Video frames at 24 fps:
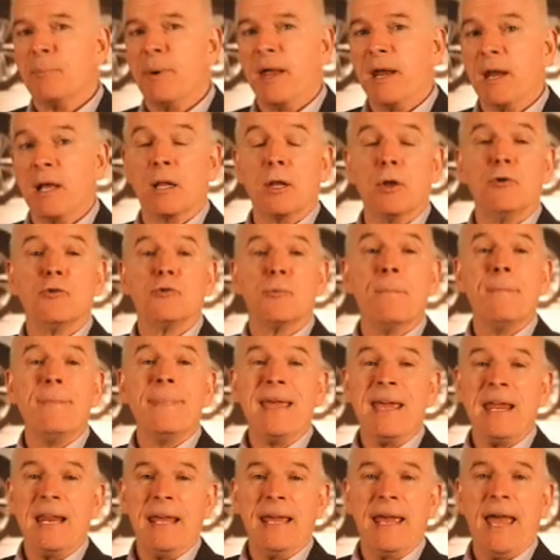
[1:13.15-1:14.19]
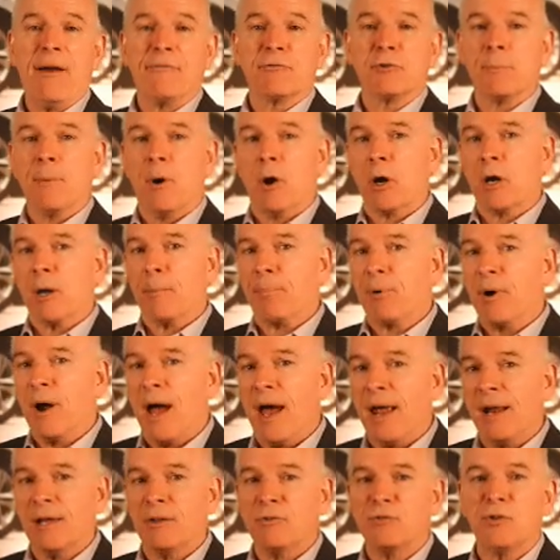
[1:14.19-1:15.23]
but includes many aftermarket
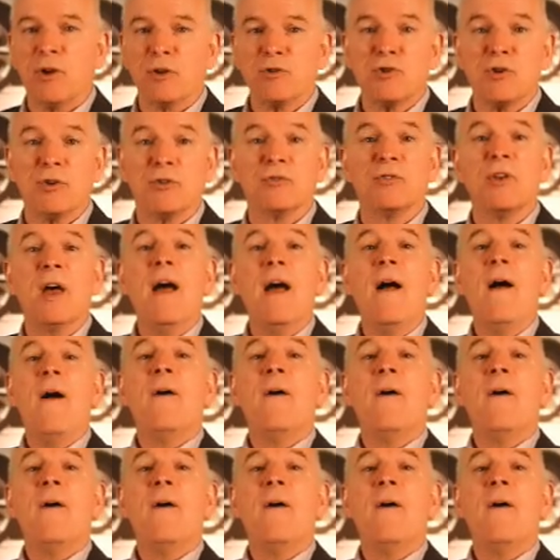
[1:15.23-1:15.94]
products such as